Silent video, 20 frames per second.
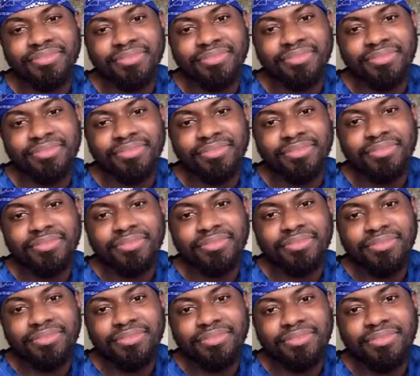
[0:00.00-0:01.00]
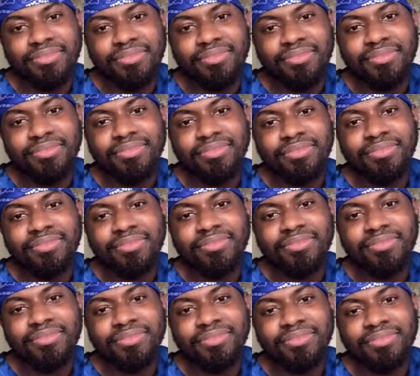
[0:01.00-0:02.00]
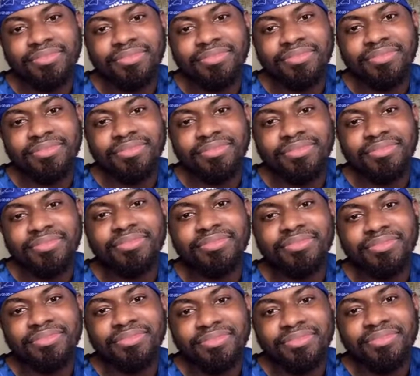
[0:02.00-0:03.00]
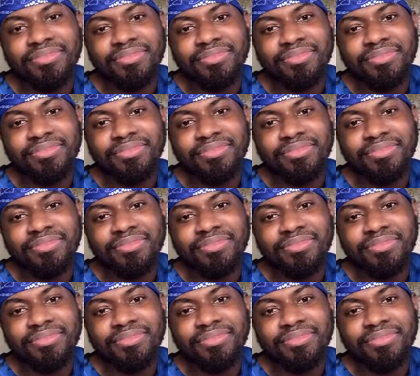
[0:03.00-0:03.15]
No words are spoken by the person on screen.